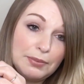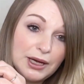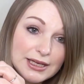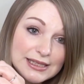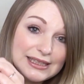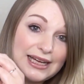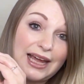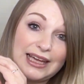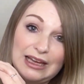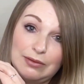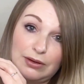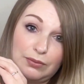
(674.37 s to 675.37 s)
Personally, I
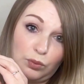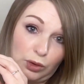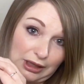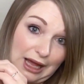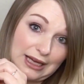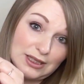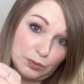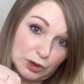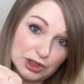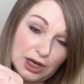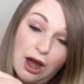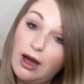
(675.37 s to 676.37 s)
keep them one light and
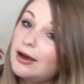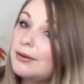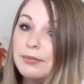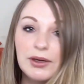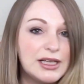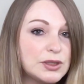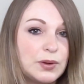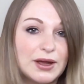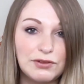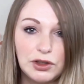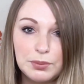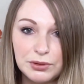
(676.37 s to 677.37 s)
one dark, but it's
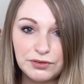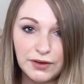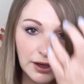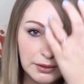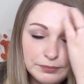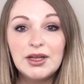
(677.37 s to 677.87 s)
whatever you prefer.